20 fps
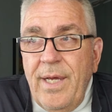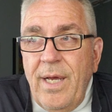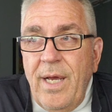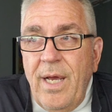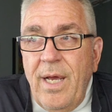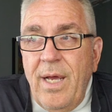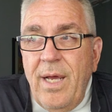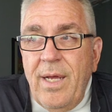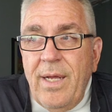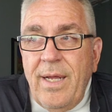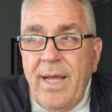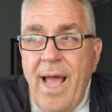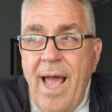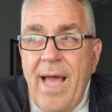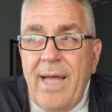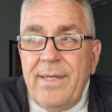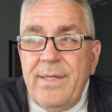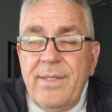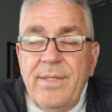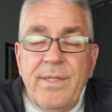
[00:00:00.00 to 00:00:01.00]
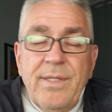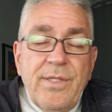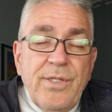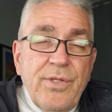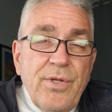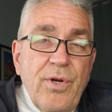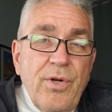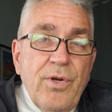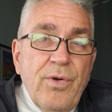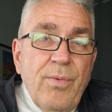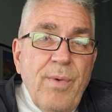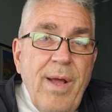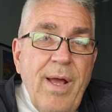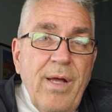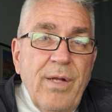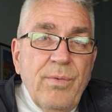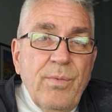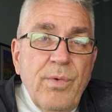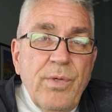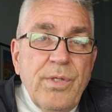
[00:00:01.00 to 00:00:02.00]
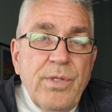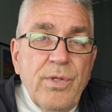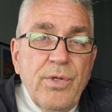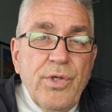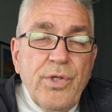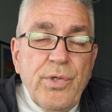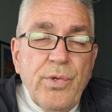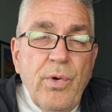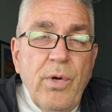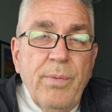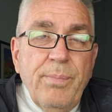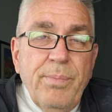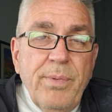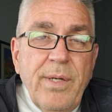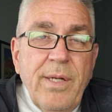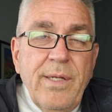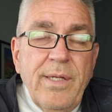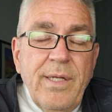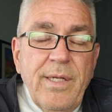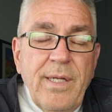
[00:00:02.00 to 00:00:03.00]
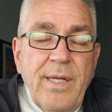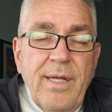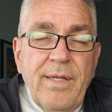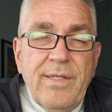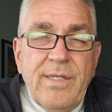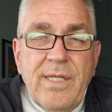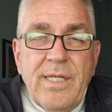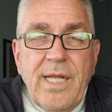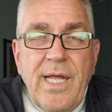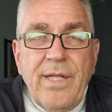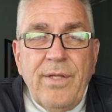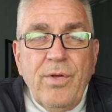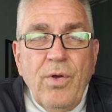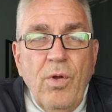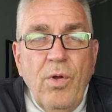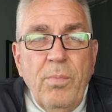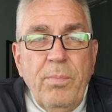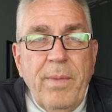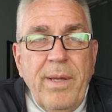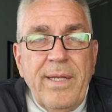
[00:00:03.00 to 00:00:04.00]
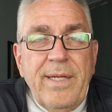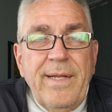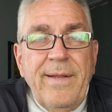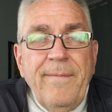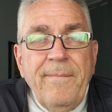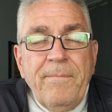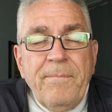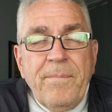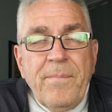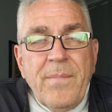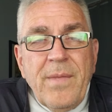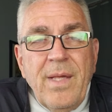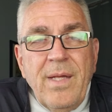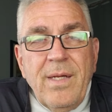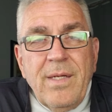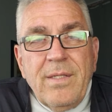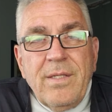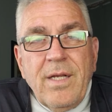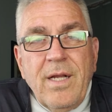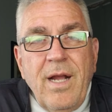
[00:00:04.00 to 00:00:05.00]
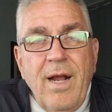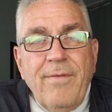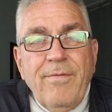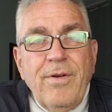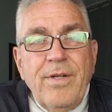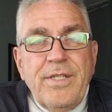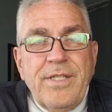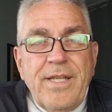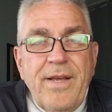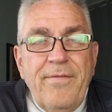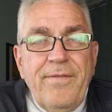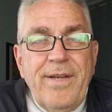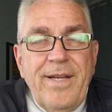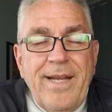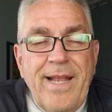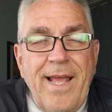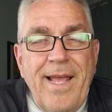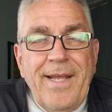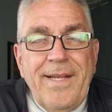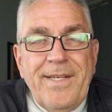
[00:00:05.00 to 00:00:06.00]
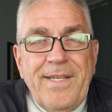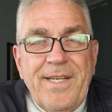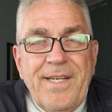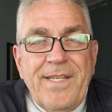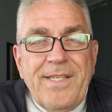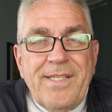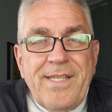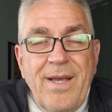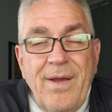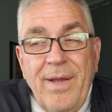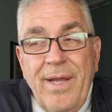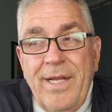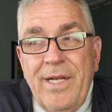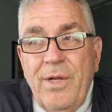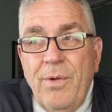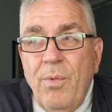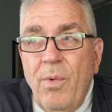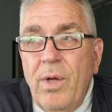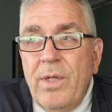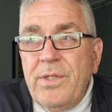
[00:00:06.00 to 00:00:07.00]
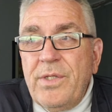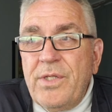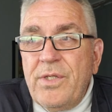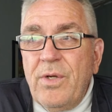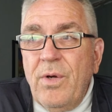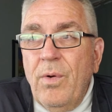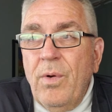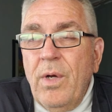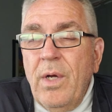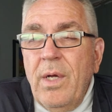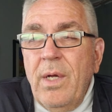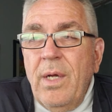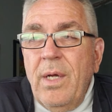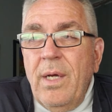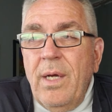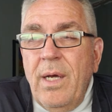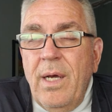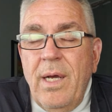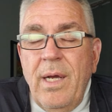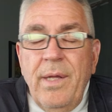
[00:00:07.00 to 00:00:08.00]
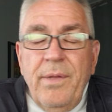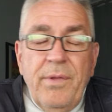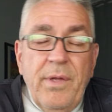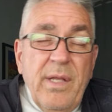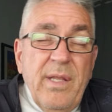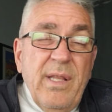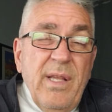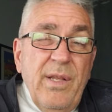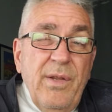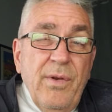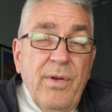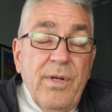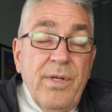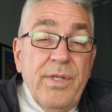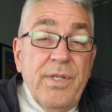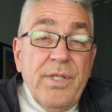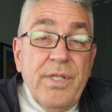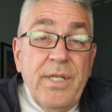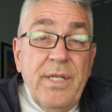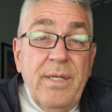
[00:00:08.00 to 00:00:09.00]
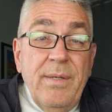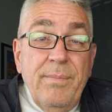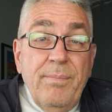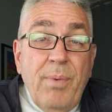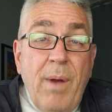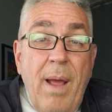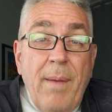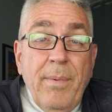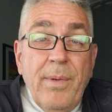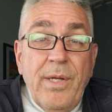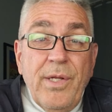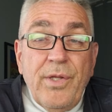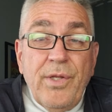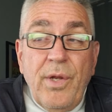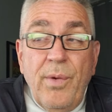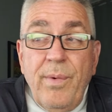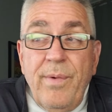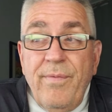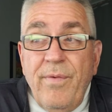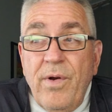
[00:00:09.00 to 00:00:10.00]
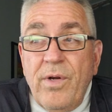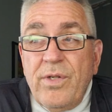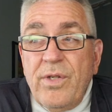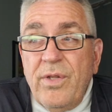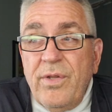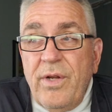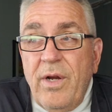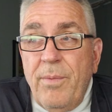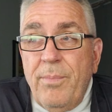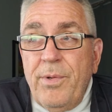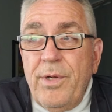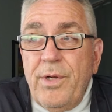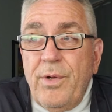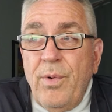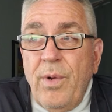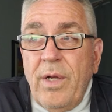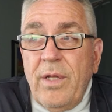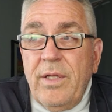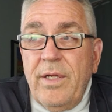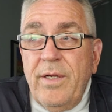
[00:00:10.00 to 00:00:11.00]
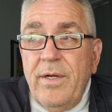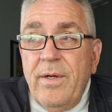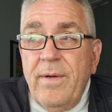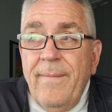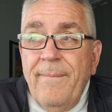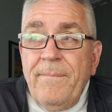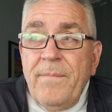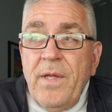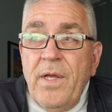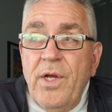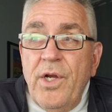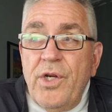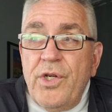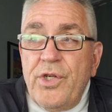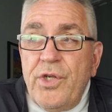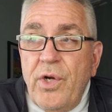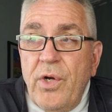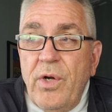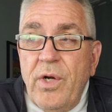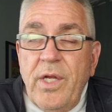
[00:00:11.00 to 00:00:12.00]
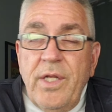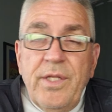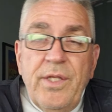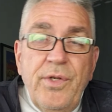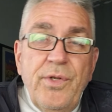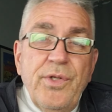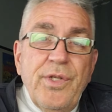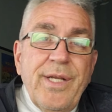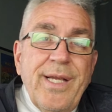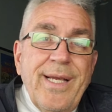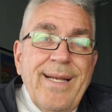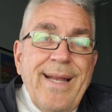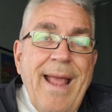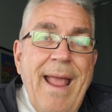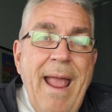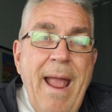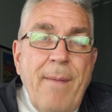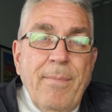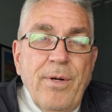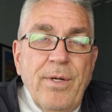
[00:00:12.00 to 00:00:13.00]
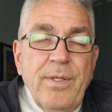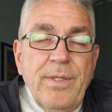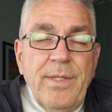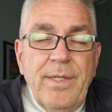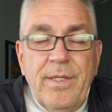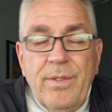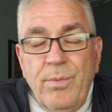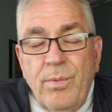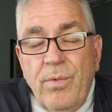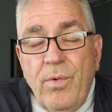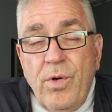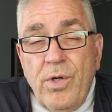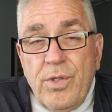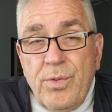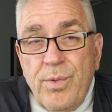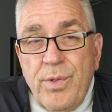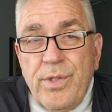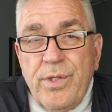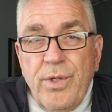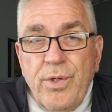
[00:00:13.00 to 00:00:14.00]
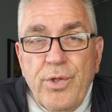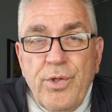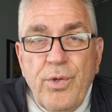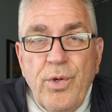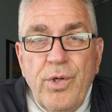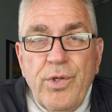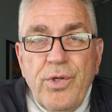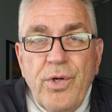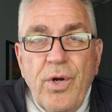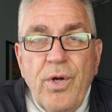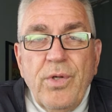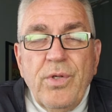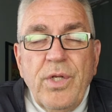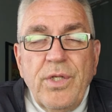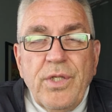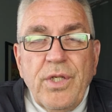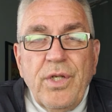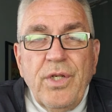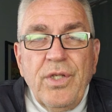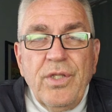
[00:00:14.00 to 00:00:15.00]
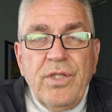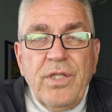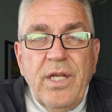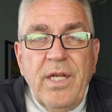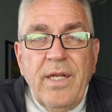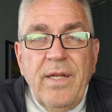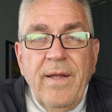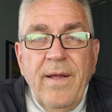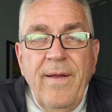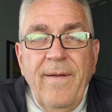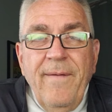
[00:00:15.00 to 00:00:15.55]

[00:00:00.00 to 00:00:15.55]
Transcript: Cotton has turned around. We're still short, but as I told many, it's a cover at 79 and it's now 81. So I think that you're going to see probably a reversal there pretty quickly here. Sugar continues to get hammered. And of course, we're still short sugar, so that's a good thing.